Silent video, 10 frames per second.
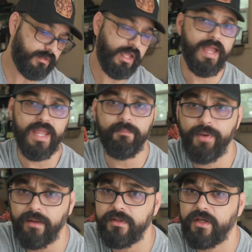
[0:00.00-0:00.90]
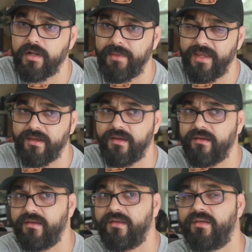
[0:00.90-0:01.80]
I am probably going to make,
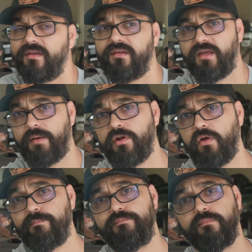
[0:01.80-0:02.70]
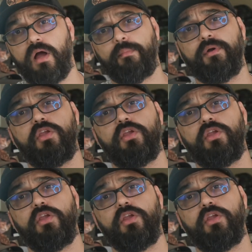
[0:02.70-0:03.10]
I'm going to